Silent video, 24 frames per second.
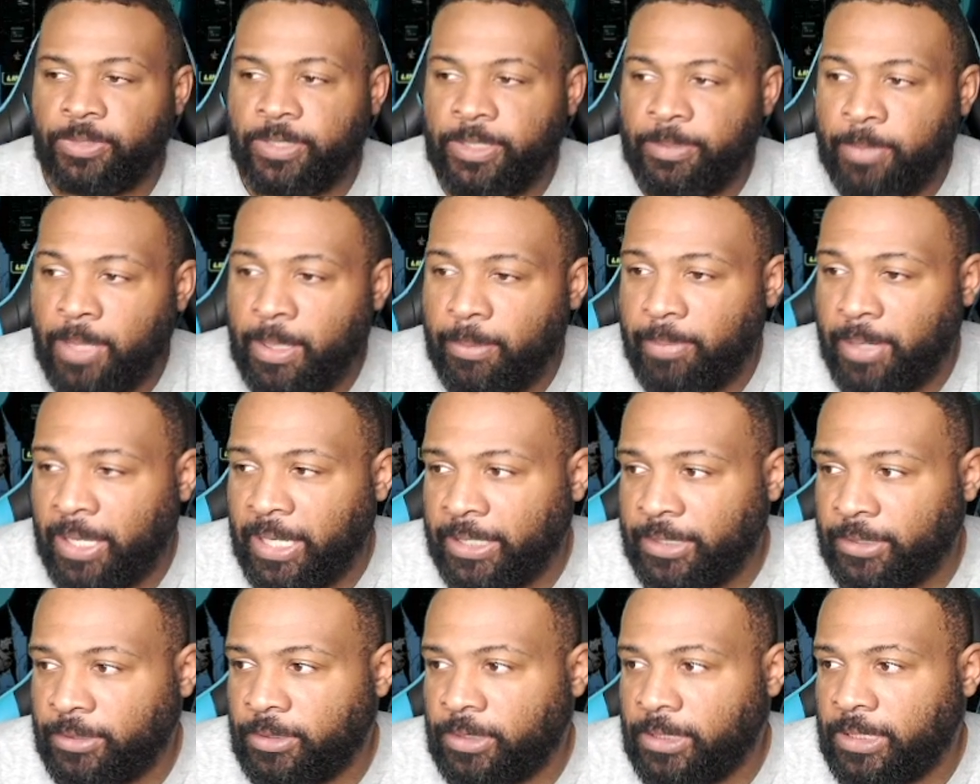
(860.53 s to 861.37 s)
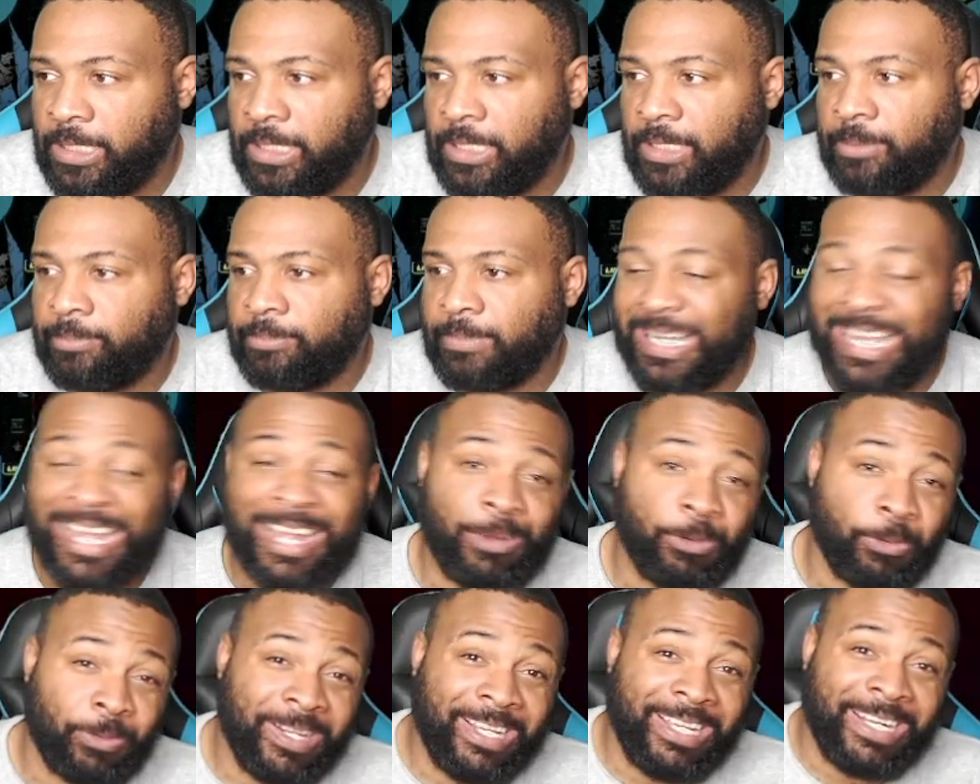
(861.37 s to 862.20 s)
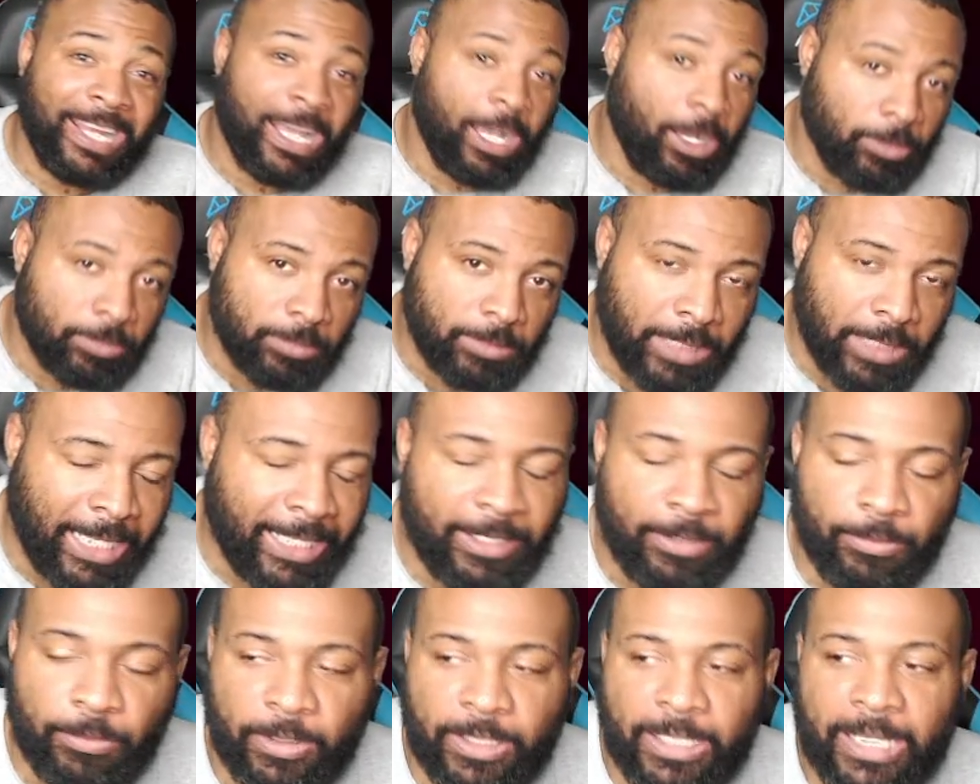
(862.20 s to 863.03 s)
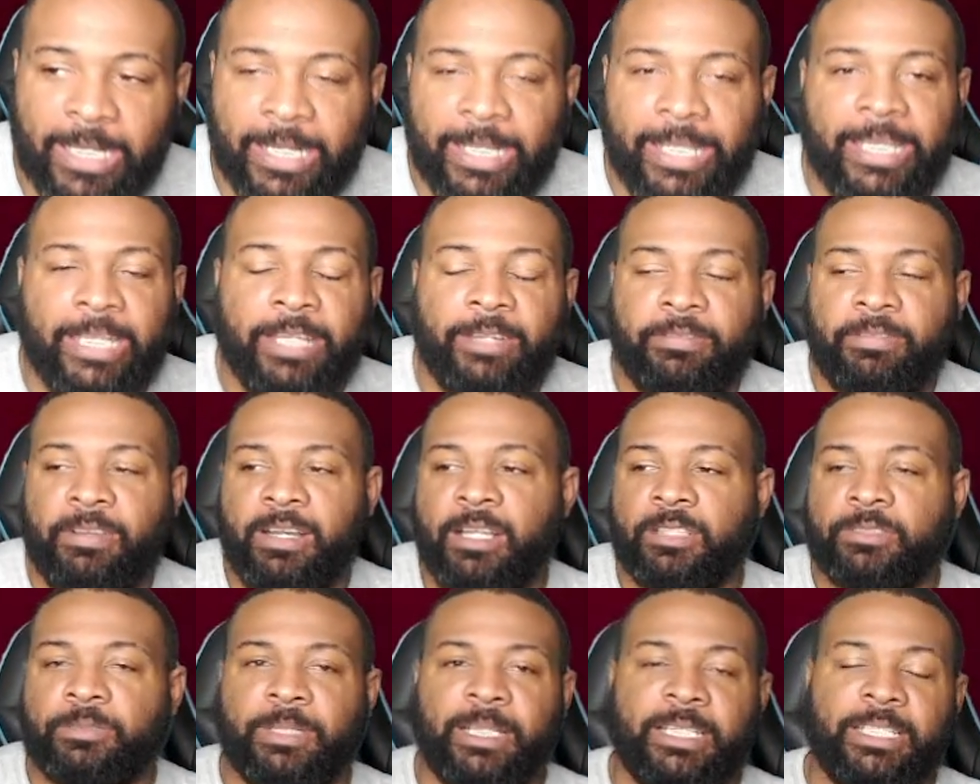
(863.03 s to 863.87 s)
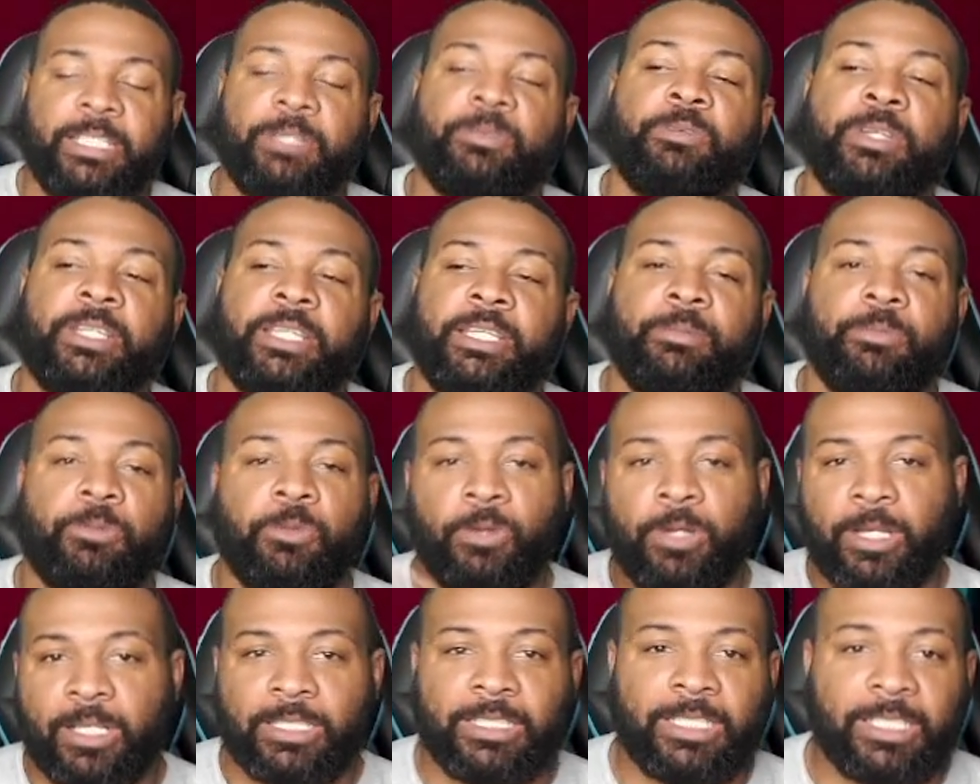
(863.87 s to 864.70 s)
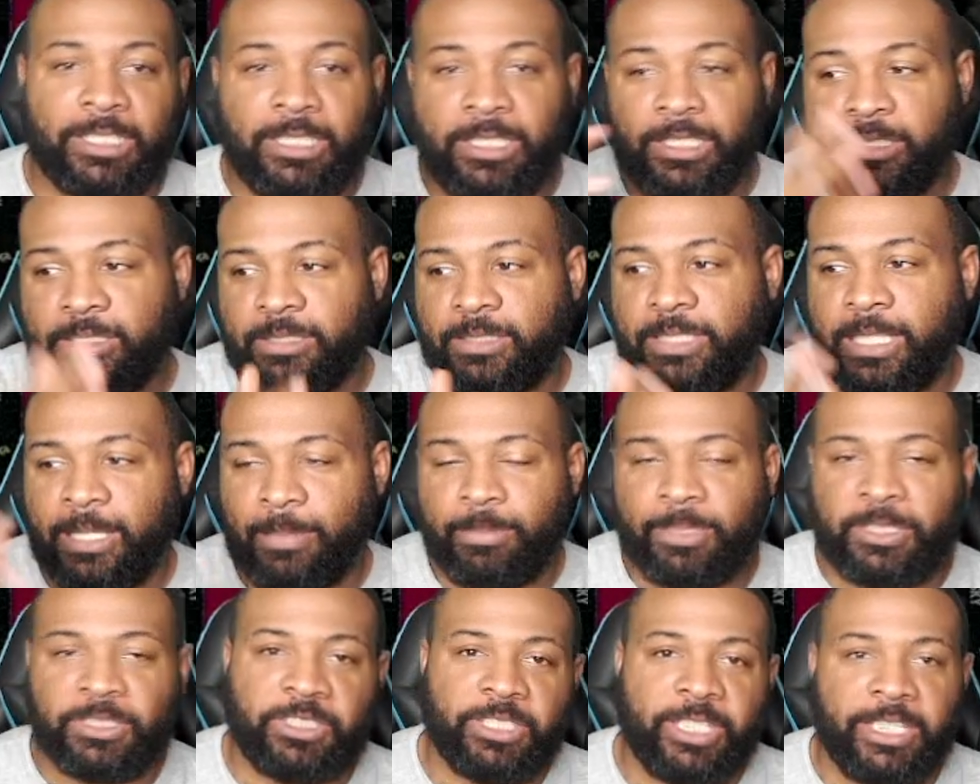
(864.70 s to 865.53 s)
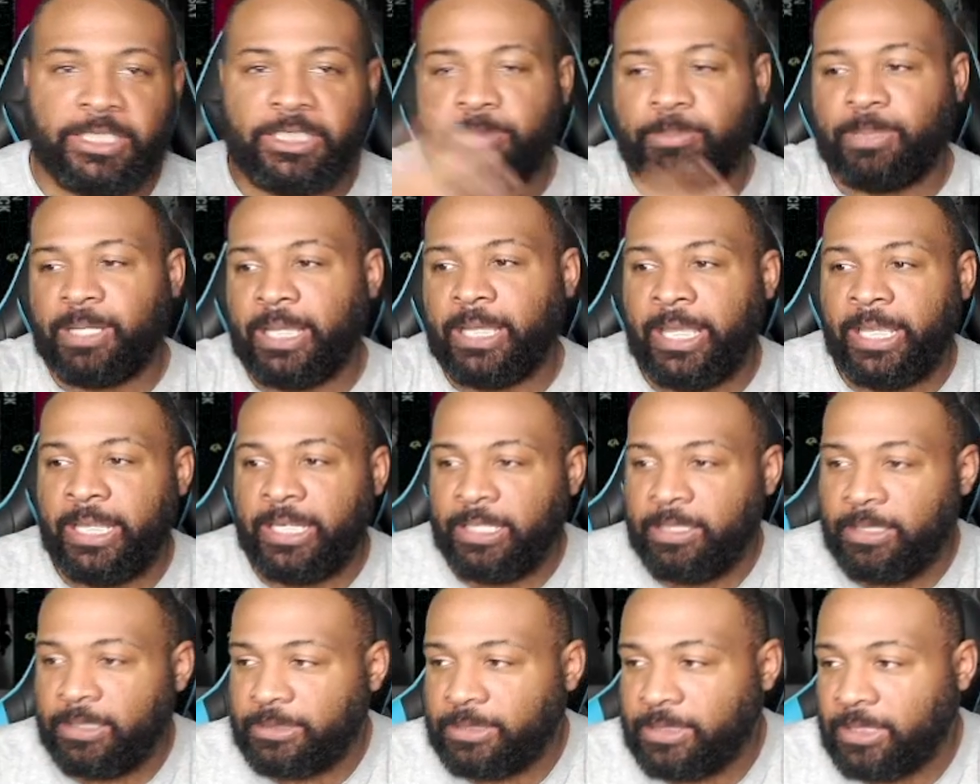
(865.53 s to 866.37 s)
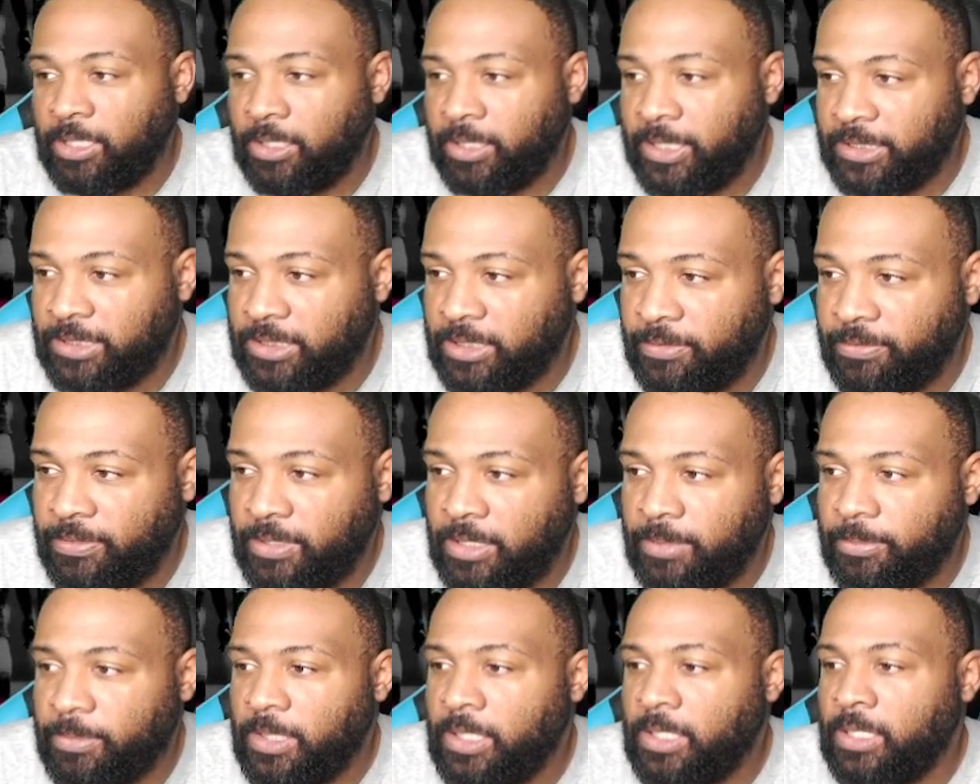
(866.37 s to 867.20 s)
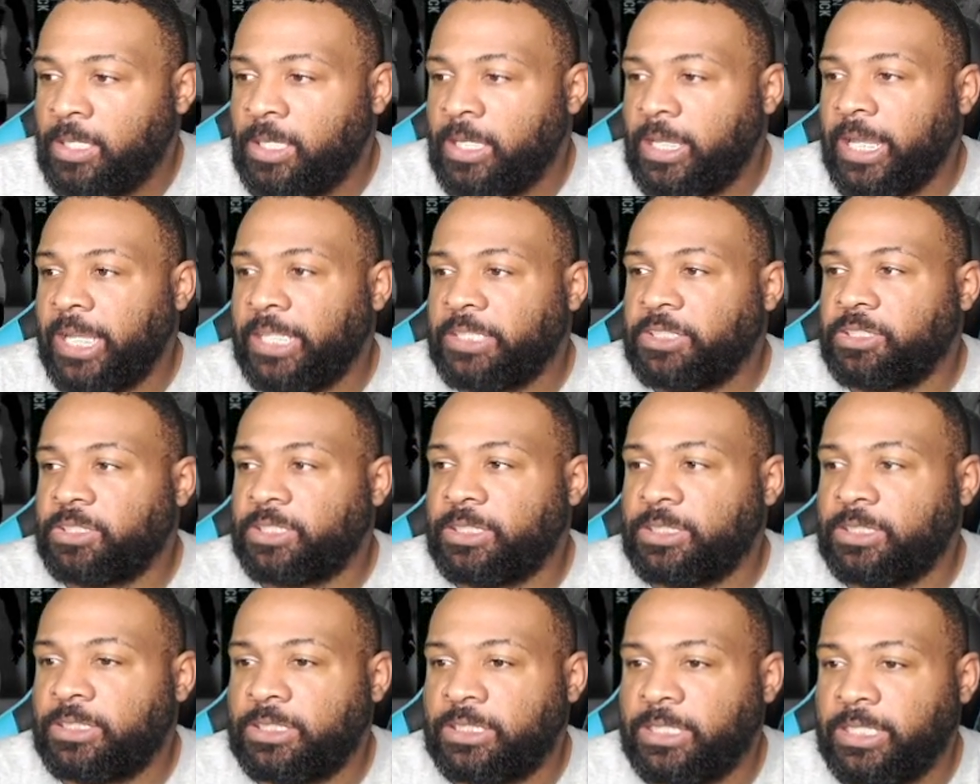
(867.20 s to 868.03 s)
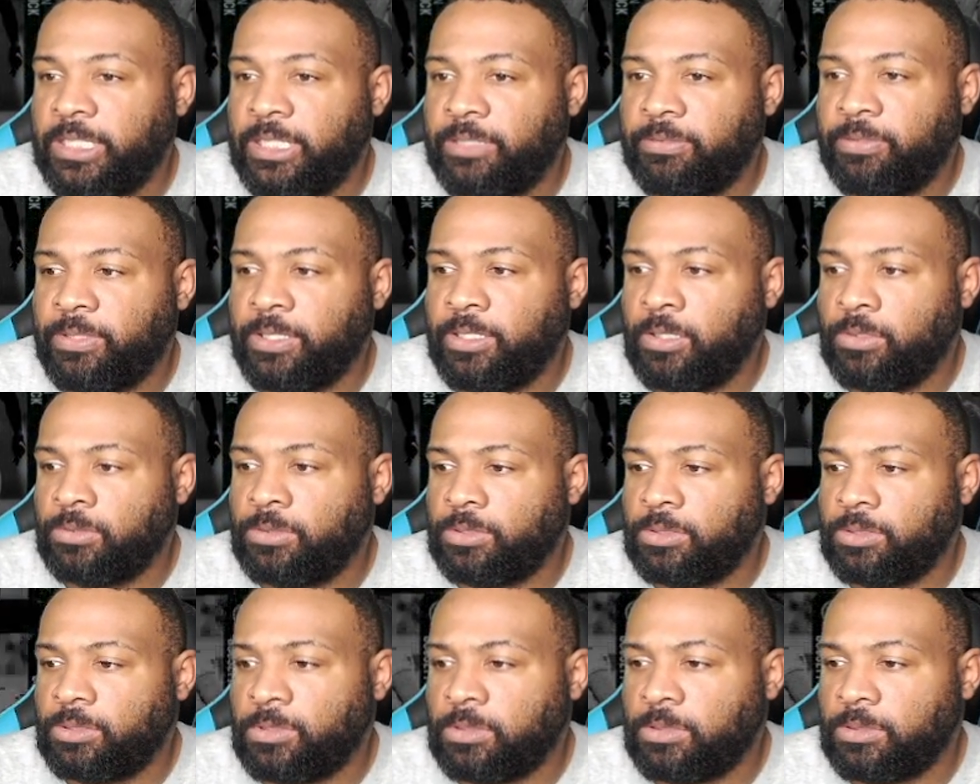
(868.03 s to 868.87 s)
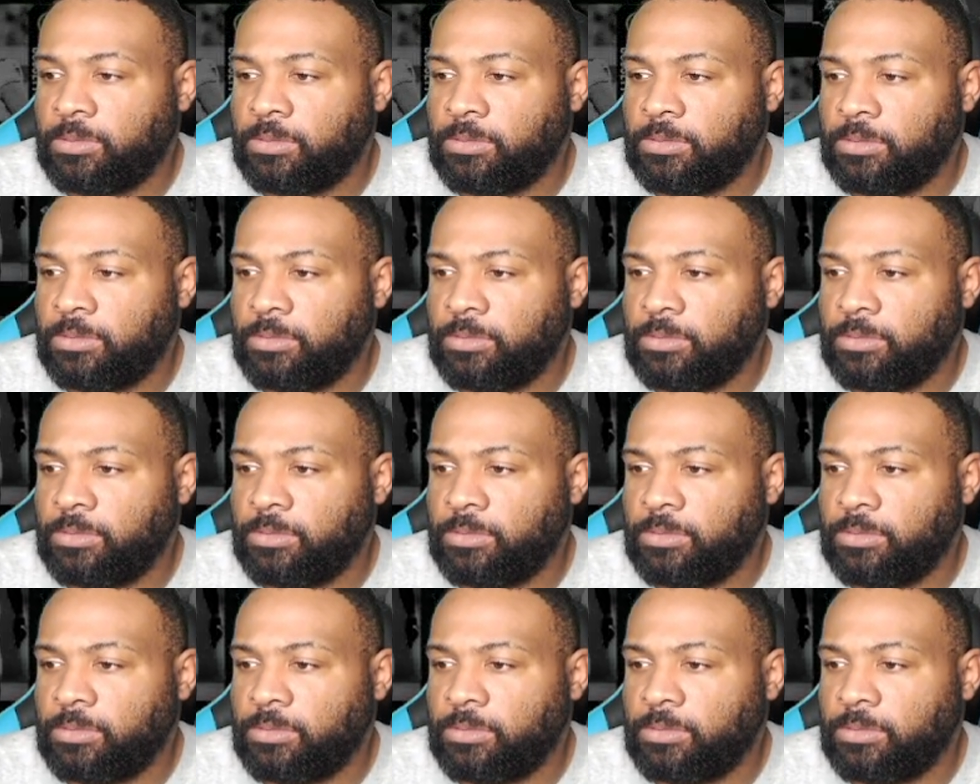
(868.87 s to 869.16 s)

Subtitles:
we're in my binder. I didn't run out of 85s, but I didn't want to keep going because I could have kept exchanging my 88s and all this stuff up. As you can see, if we go to,